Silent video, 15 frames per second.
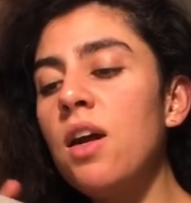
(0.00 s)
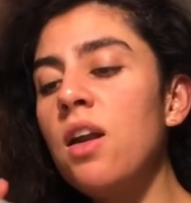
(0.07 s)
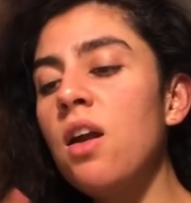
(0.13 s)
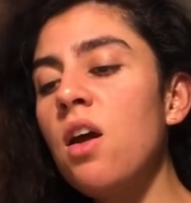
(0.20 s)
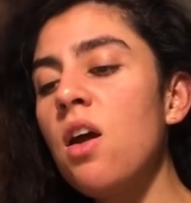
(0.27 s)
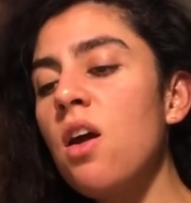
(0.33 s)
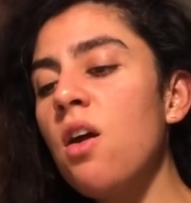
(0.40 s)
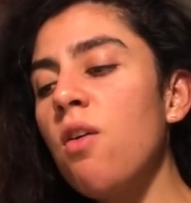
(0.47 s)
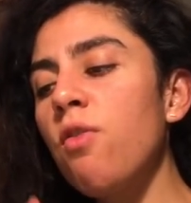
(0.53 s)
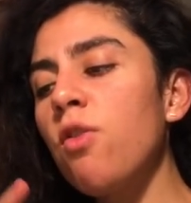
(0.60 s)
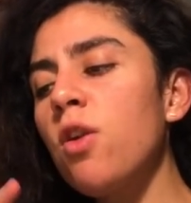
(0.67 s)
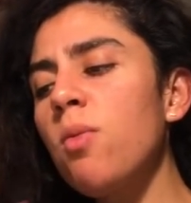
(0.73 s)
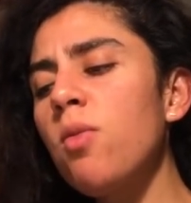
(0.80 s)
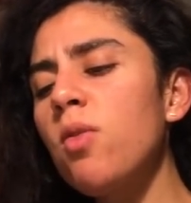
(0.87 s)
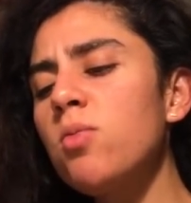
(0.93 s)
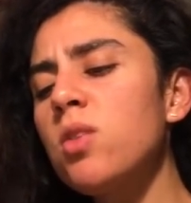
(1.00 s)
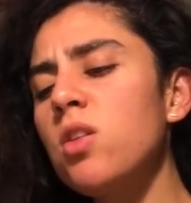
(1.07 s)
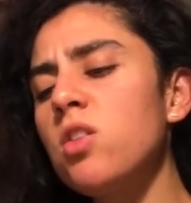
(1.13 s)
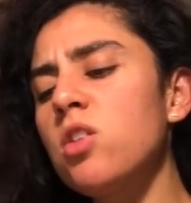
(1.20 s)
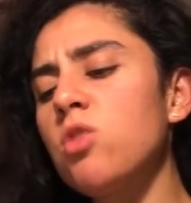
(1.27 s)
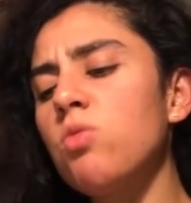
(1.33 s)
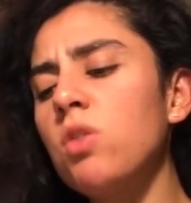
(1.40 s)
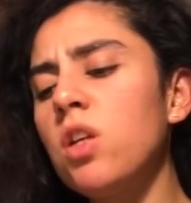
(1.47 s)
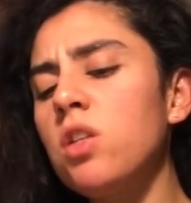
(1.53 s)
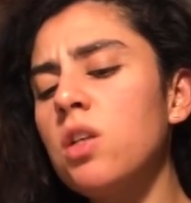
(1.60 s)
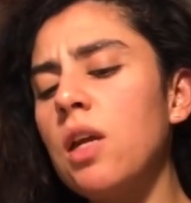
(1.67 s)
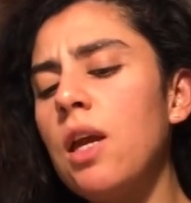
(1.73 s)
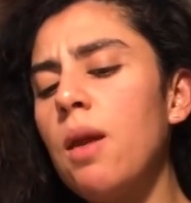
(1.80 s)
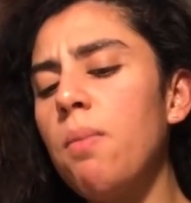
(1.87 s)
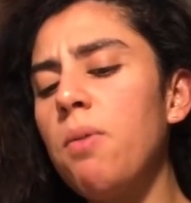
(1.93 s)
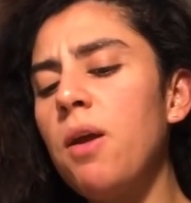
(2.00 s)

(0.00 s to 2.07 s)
And for a number of you, I'm seeing this is related to